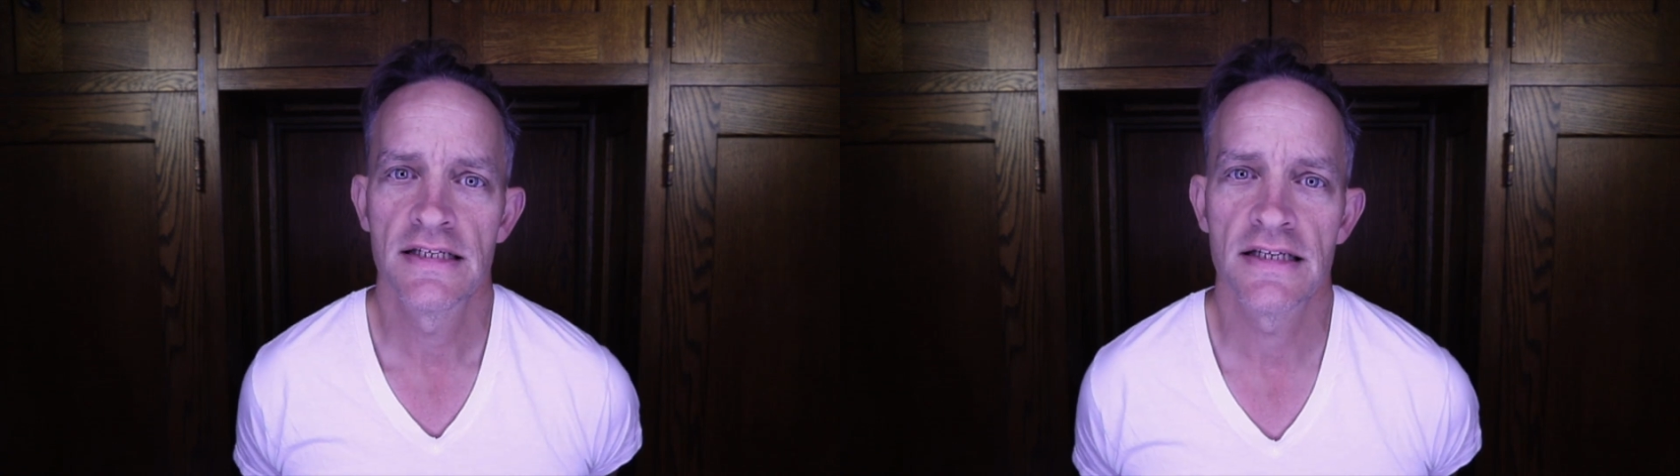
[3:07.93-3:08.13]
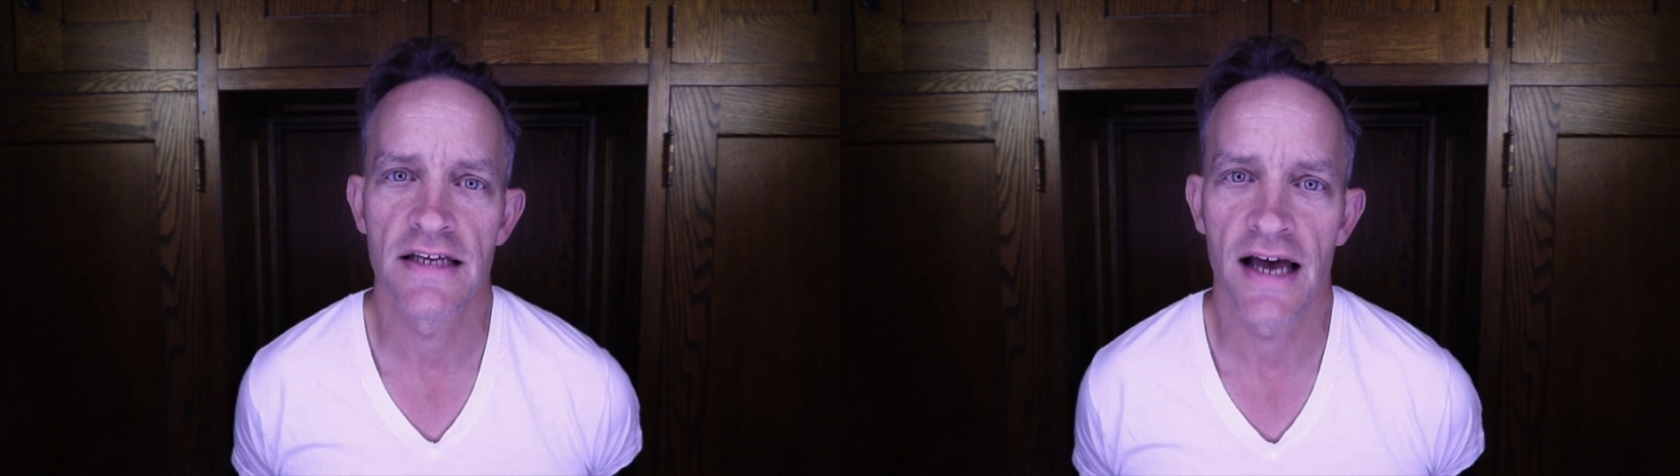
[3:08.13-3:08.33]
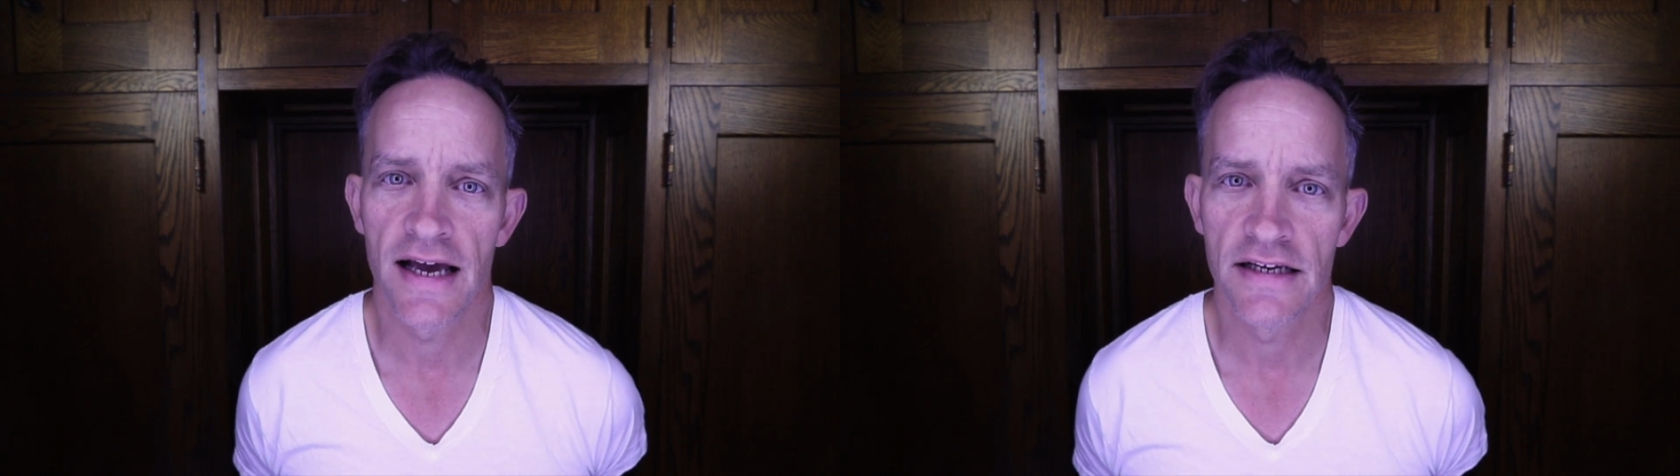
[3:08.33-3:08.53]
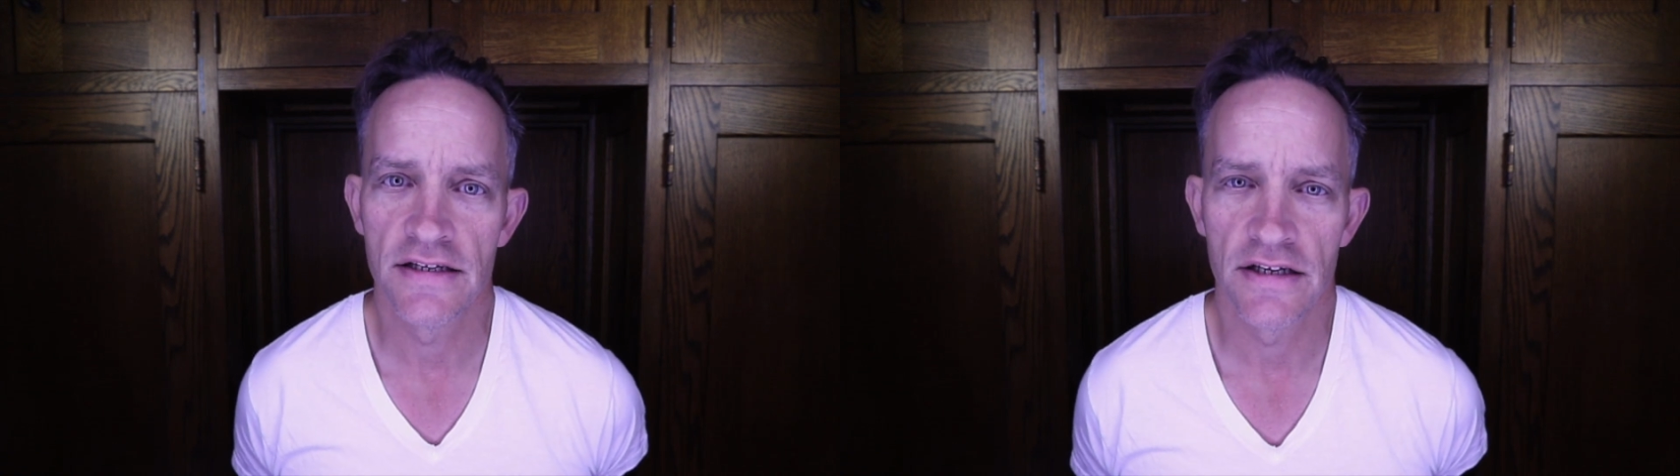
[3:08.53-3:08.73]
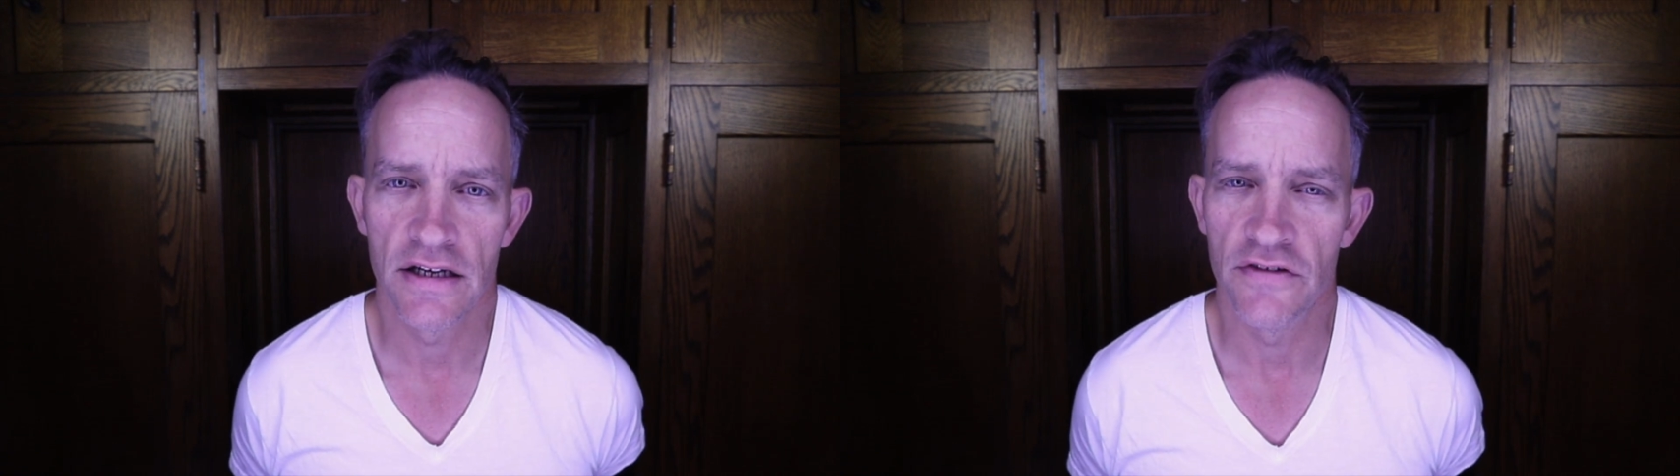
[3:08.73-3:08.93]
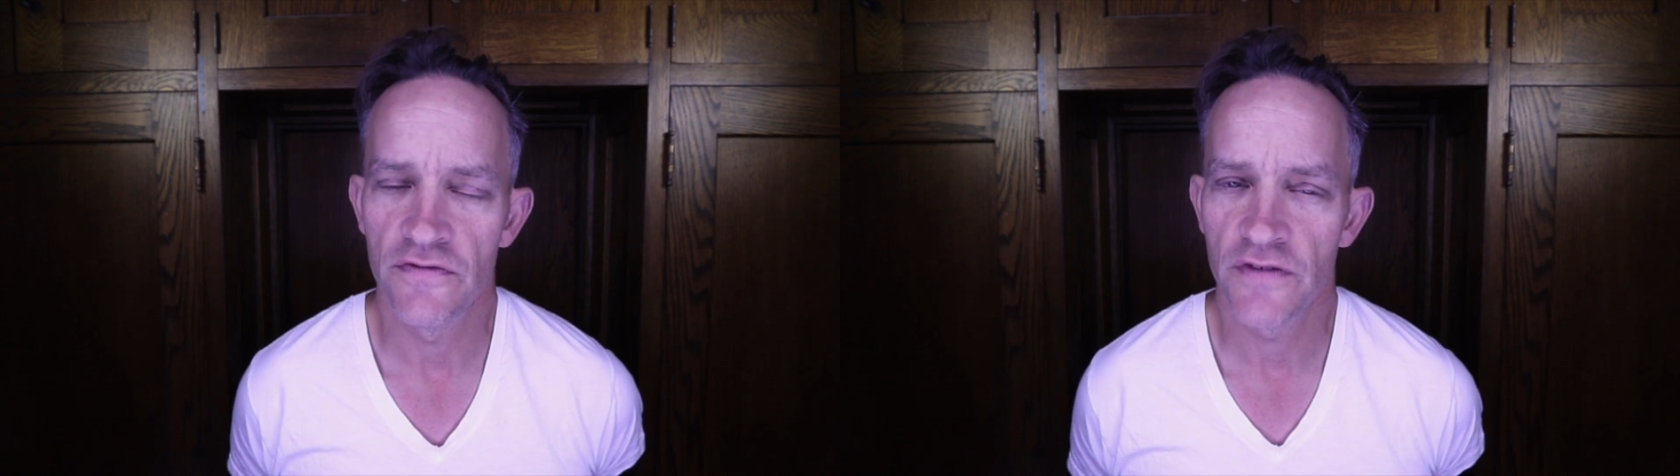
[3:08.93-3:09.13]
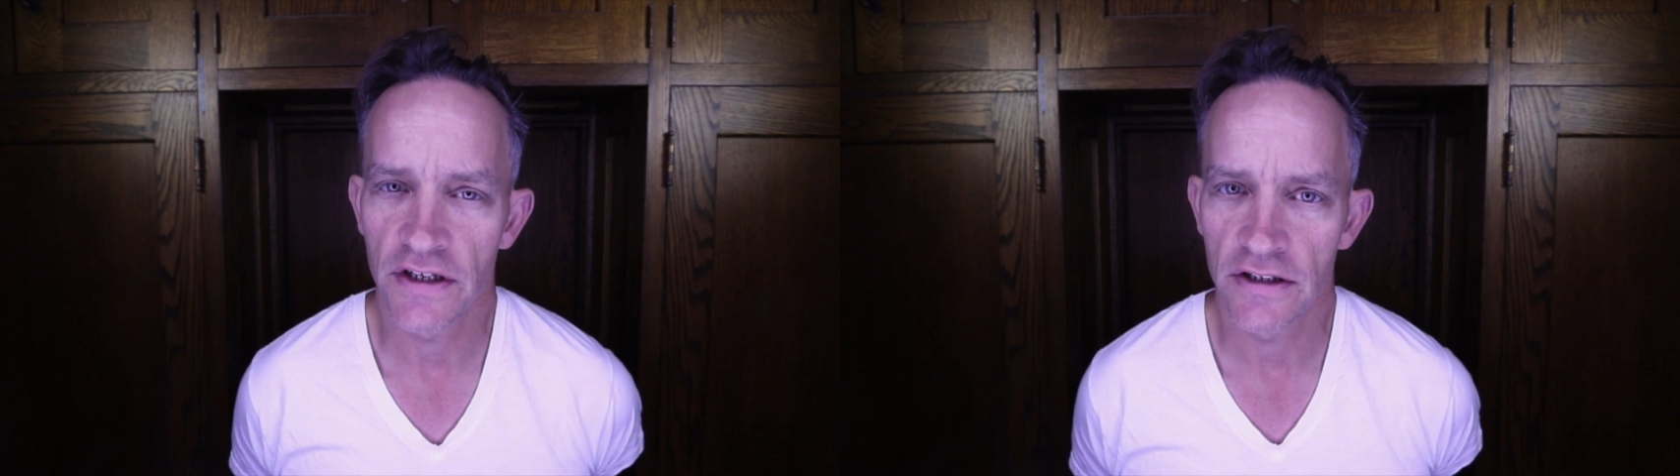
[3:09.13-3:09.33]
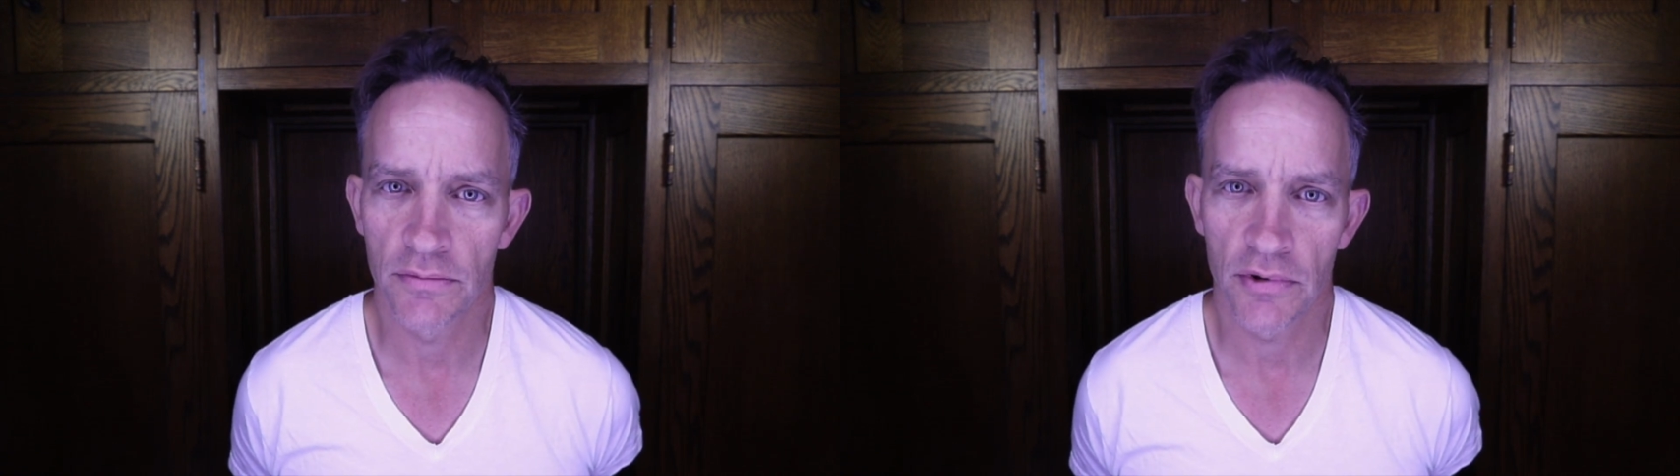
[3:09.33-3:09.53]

to the idea of funding the